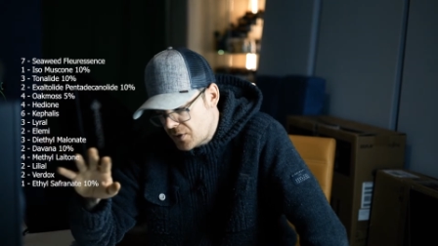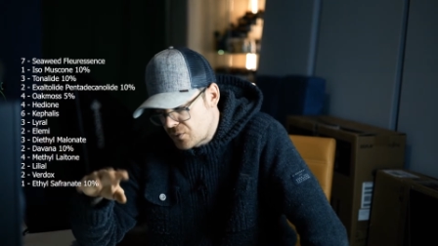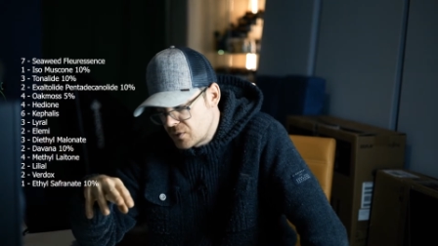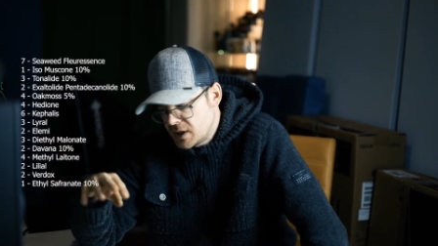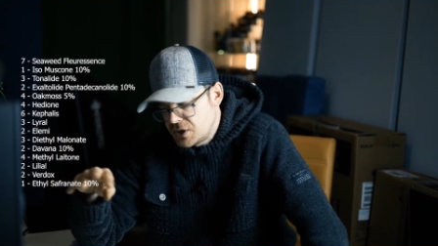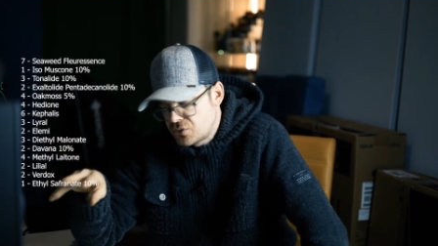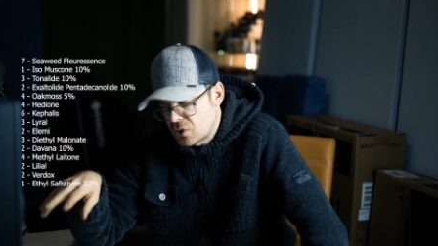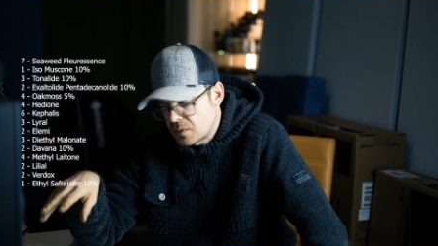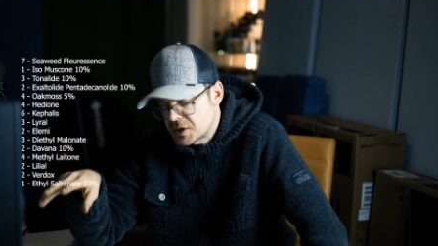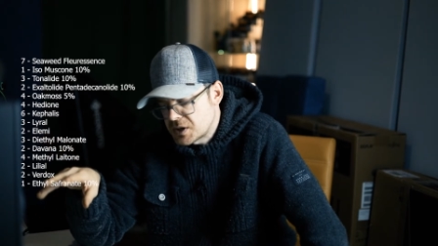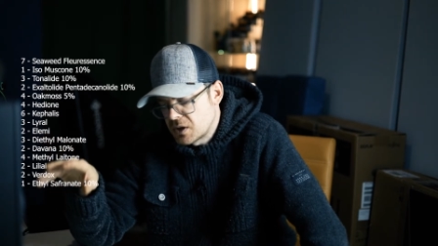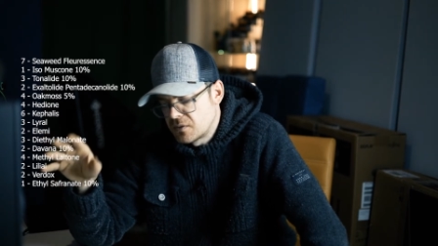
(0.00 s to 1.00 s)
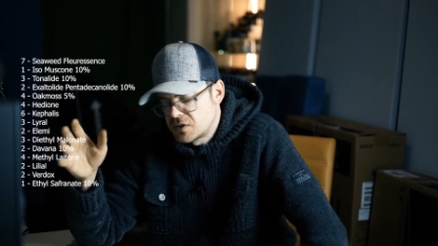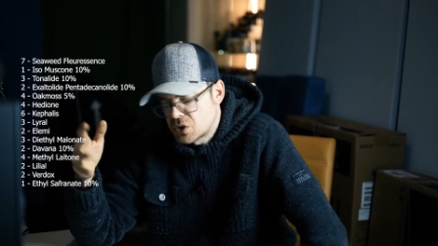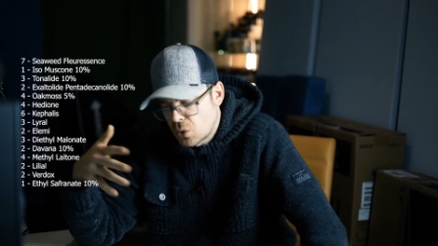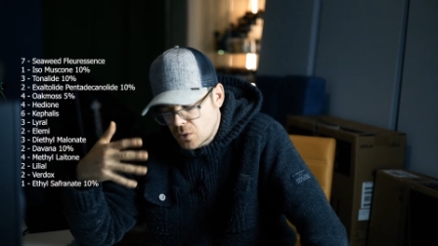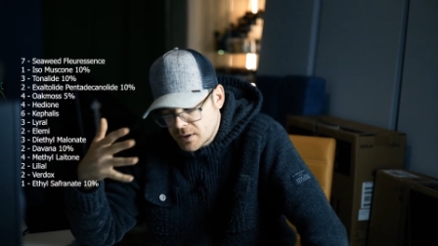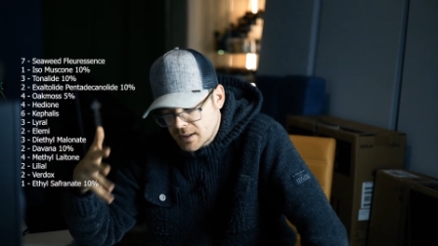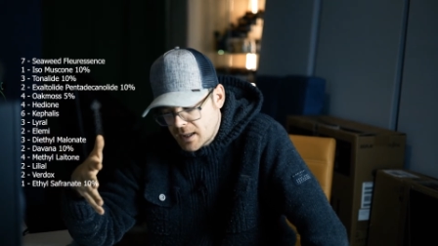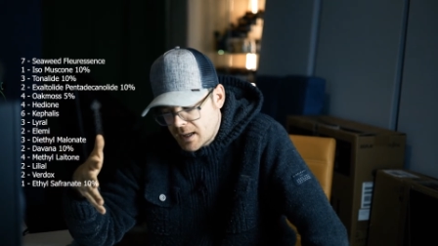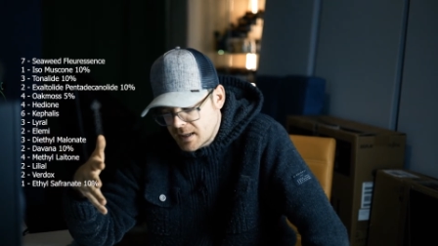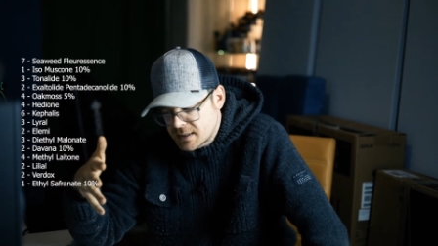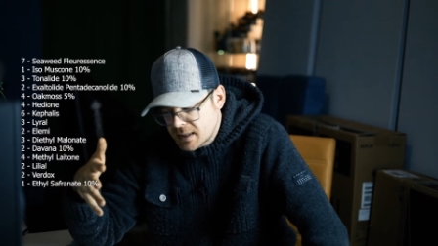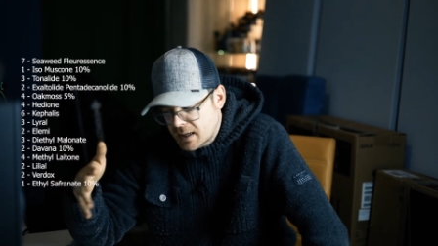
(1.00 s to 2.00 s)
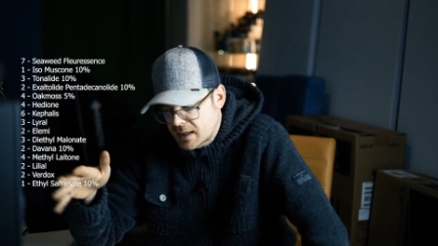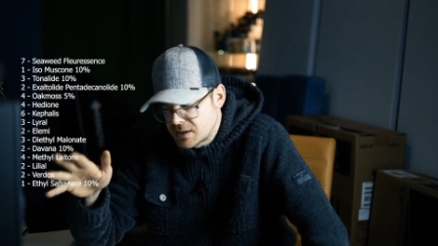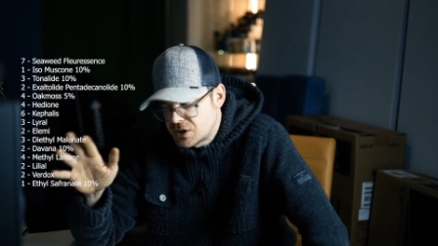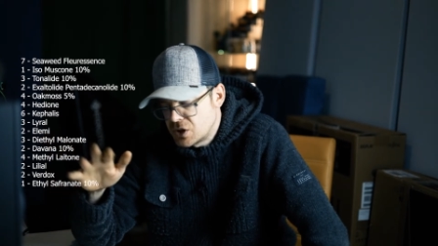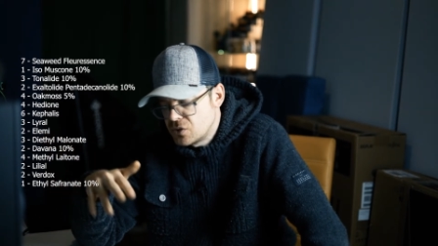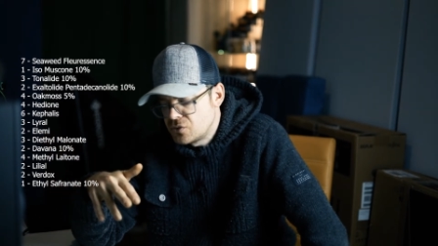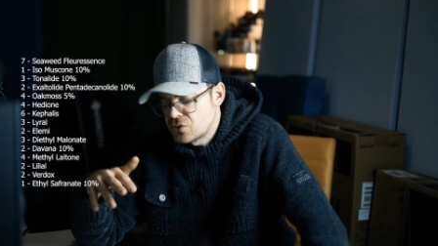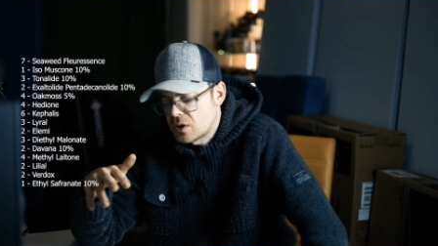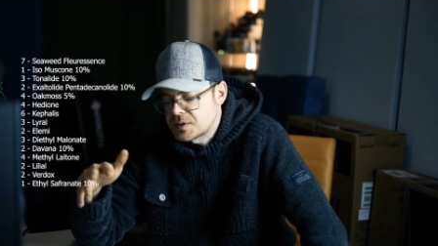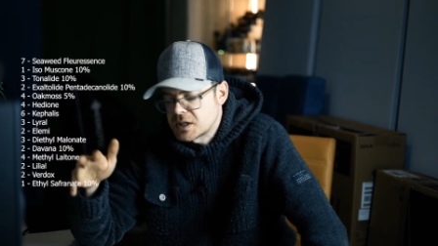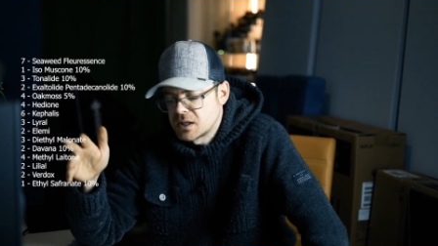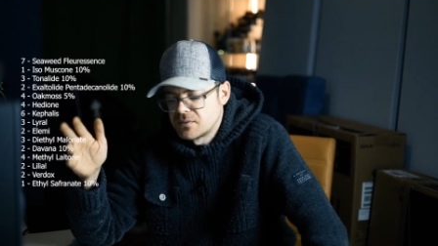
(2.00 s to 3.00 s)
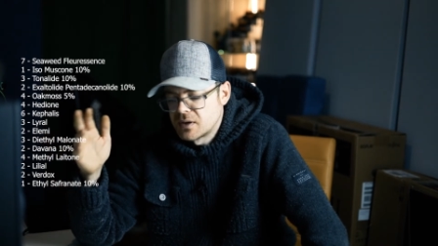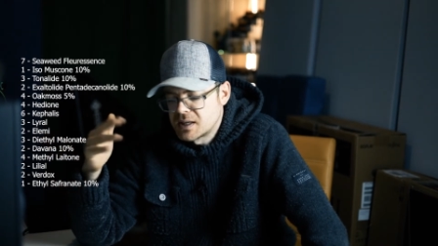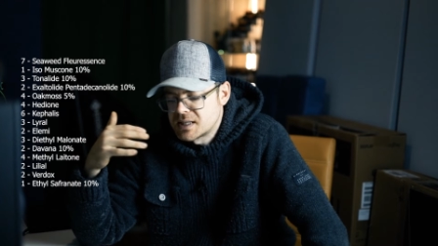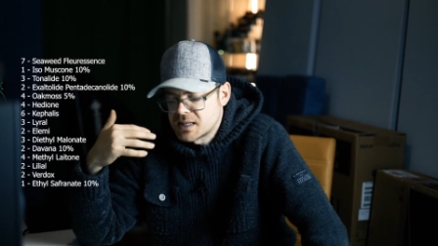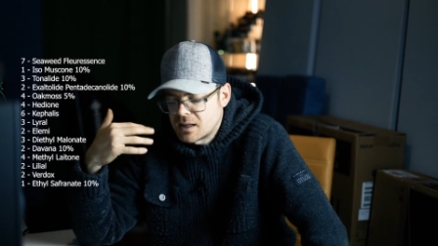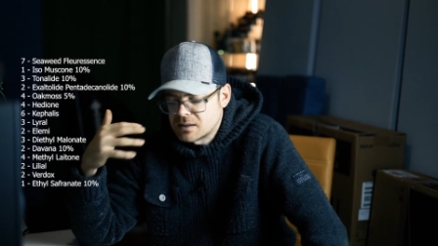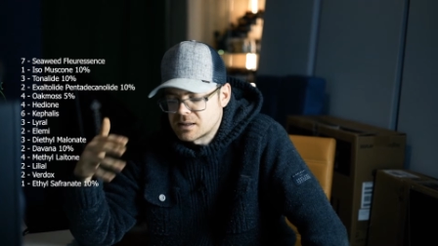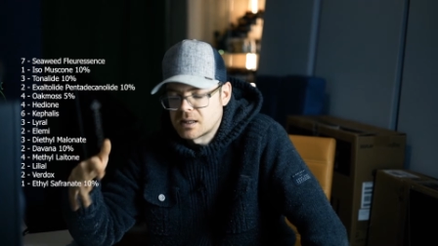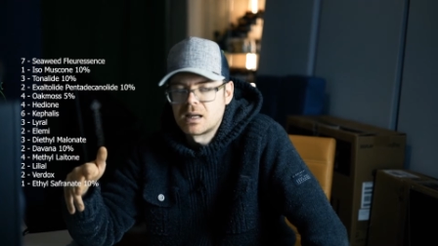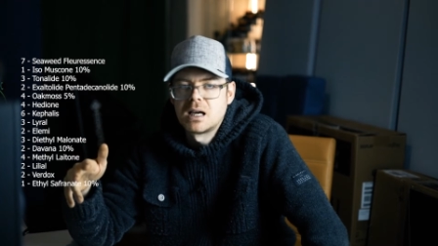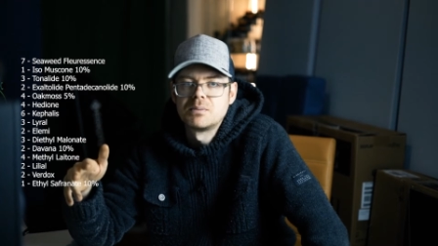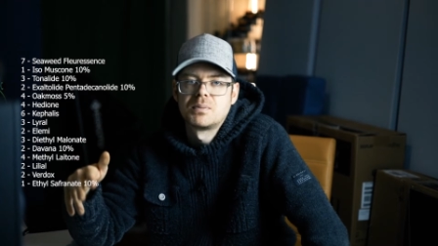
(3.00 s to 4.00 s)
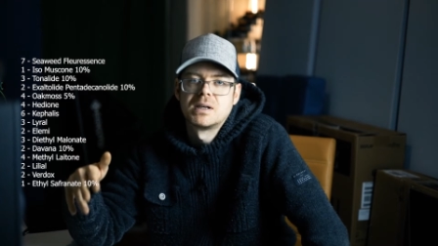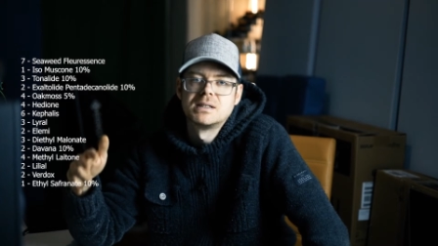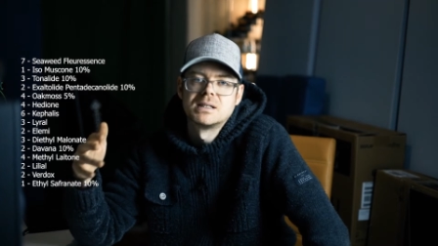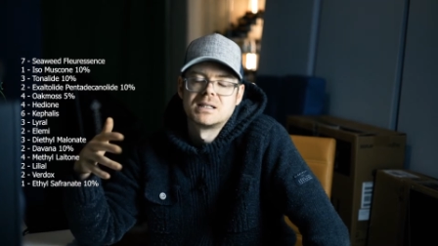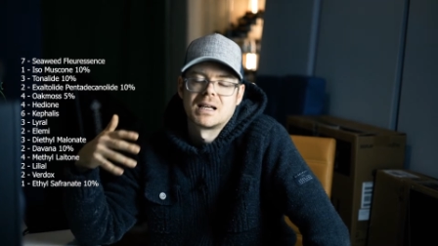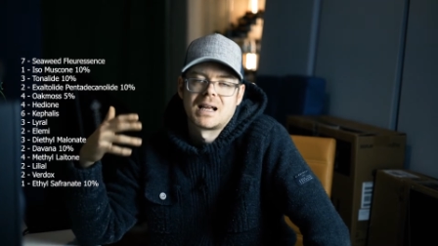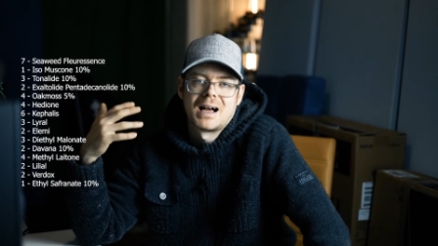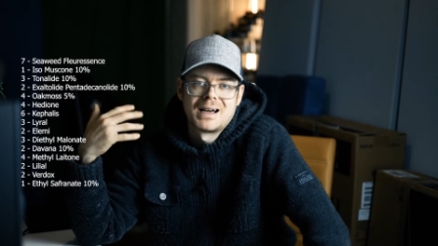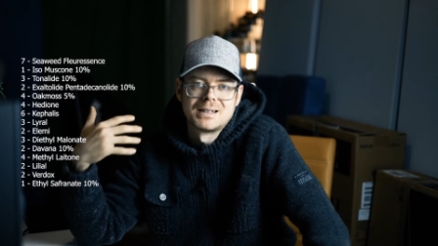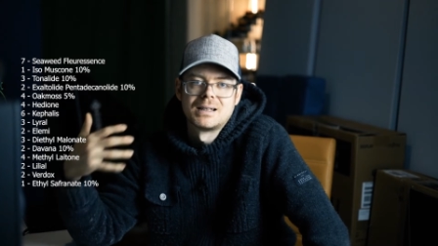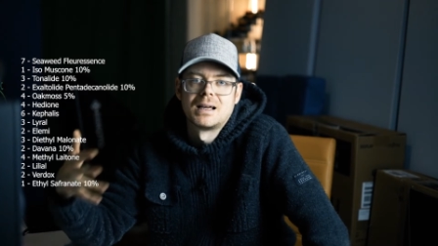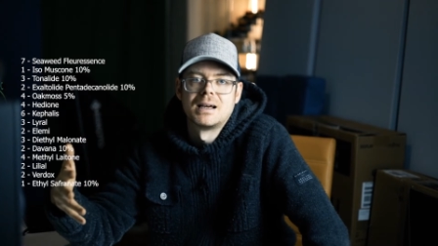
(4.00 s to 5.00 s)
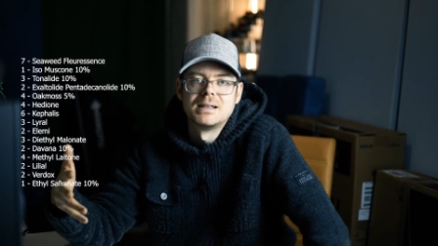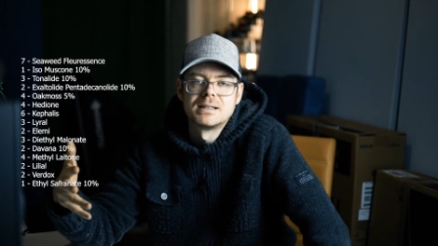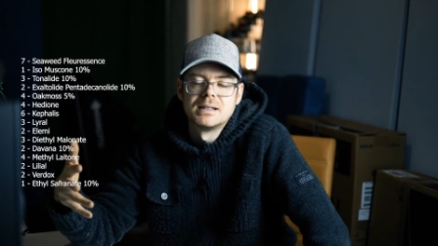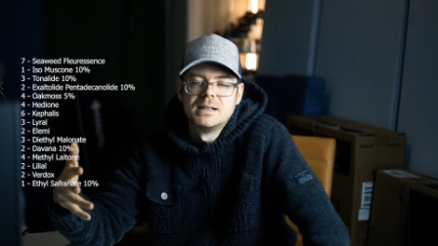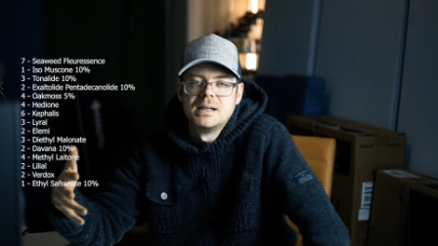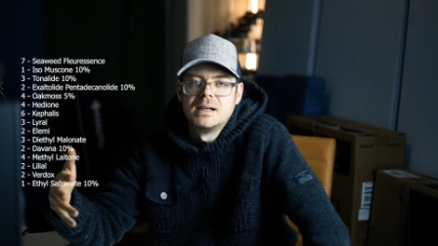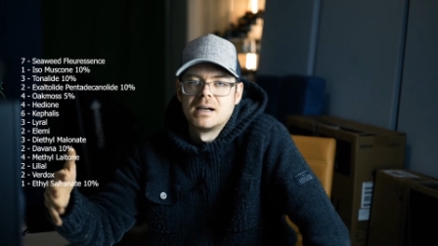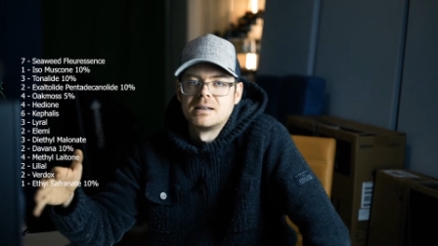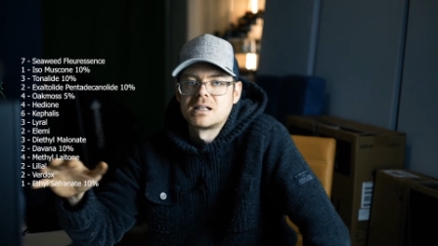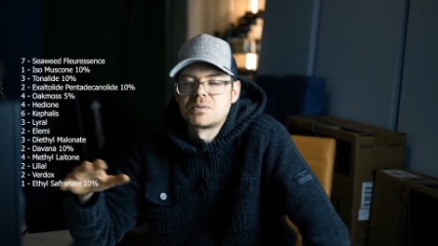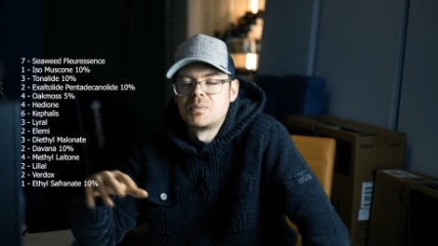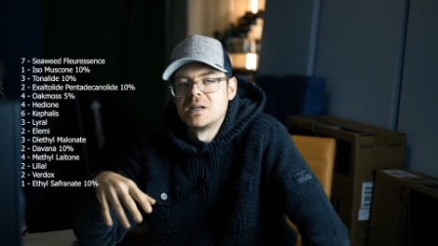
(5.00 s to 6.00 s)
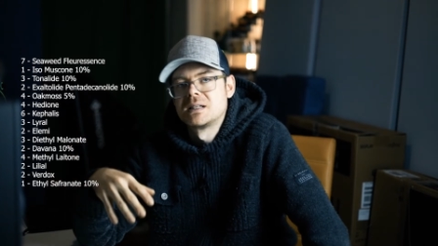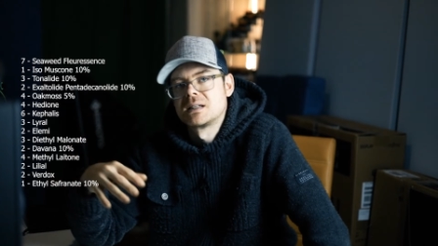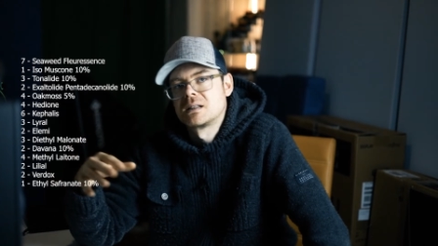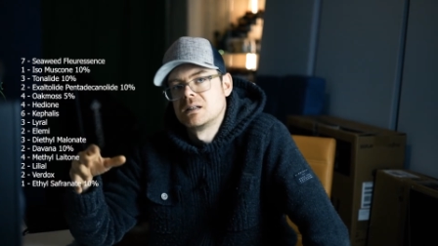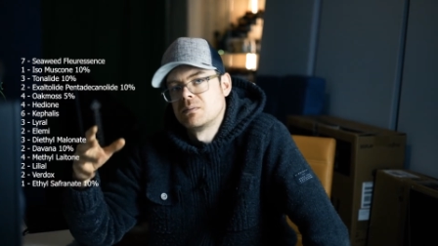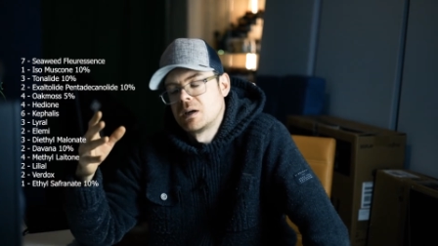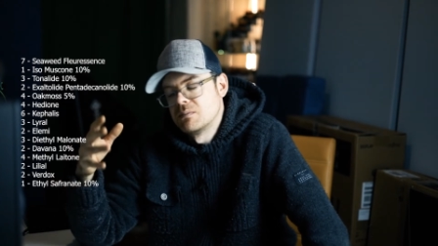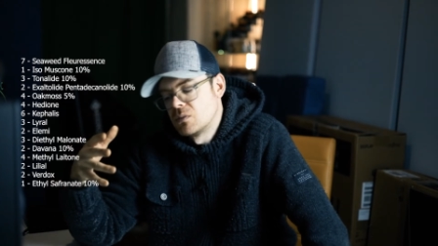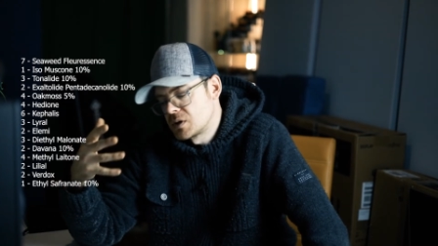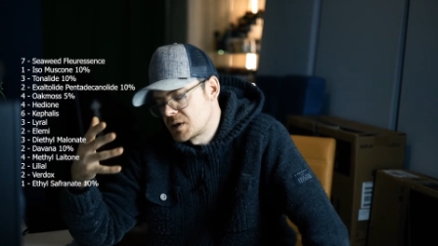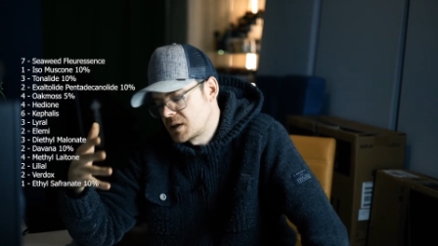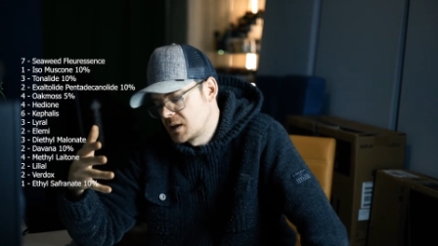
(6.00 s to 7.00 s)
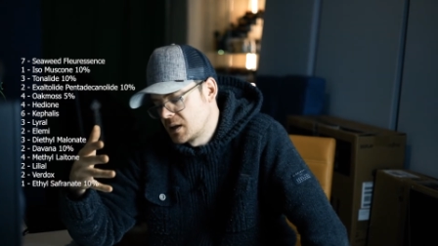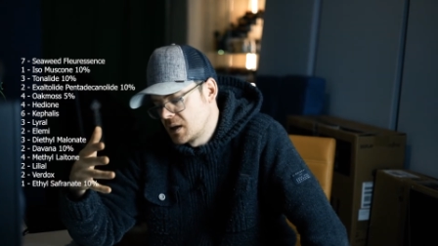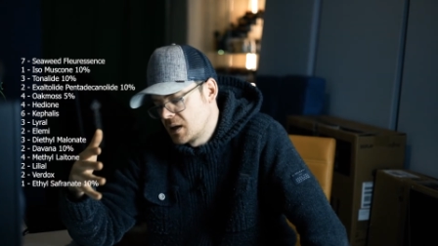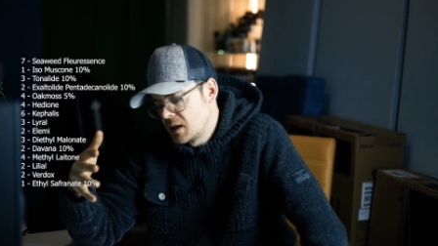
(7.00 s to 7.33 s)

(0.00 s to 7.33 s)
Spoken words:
3 drops of tonalide, and 2 drops of oxaltalide pendidecanolide, and that's basically my musk